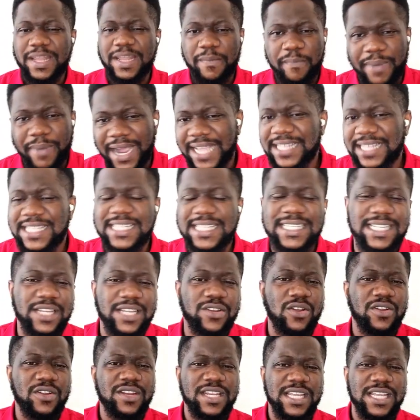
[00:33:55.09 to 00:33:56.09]
They buy
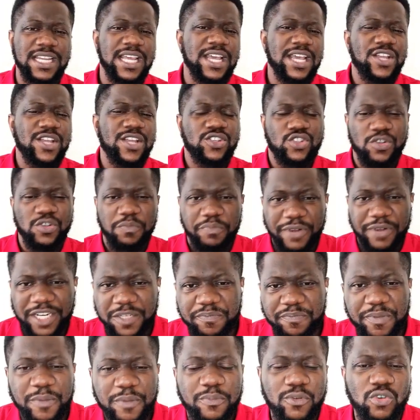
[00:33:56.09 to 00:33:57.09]
things they don't need to
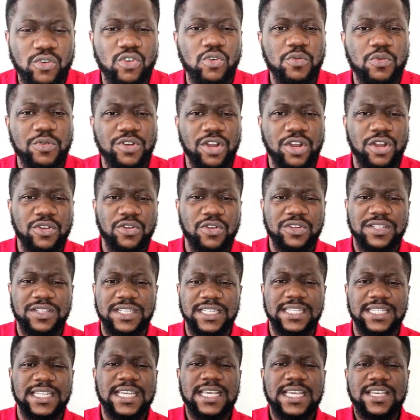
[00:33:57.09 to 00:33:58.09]
impress people who will not
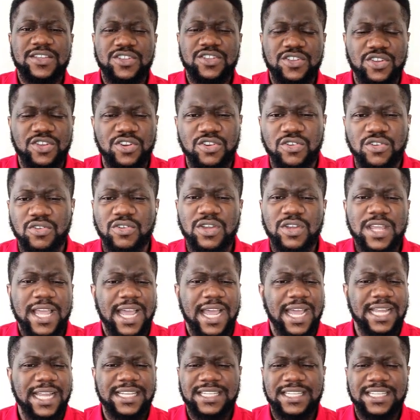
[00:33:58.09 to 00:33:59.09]
notice, you
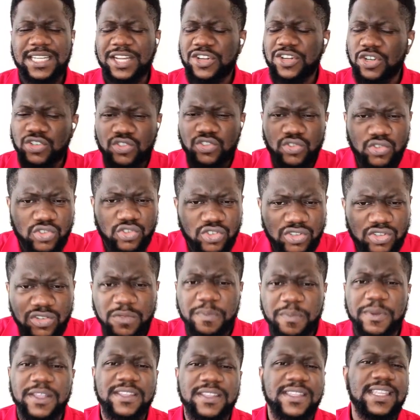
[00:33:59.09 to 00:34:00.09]
know, and they just do
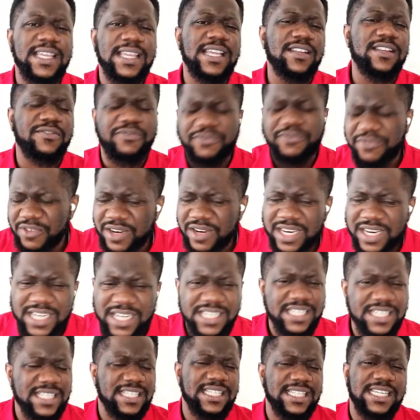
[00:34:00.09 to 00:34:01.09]
stupid things,
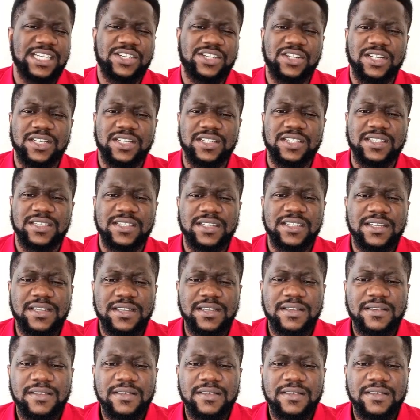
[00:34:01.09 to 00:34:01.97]
foolish decisions.